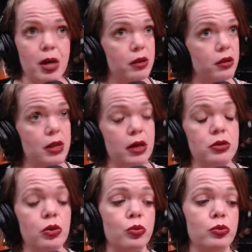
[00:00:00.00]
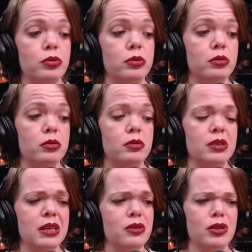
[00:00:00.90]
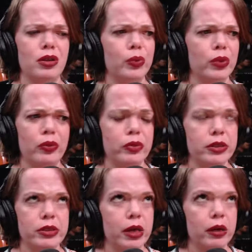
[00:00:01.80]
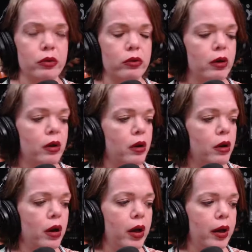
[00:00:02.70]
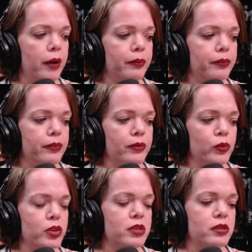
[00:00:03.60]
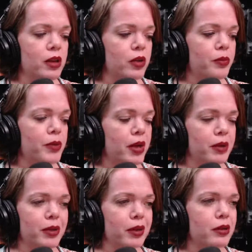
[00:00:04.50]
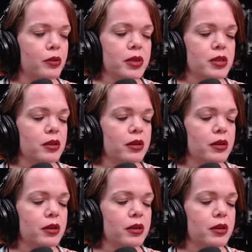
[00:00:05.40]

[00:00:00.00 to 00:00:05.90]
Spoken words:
I told DL's the only one that wants a channel, which in my head I'm like, nobody's gonna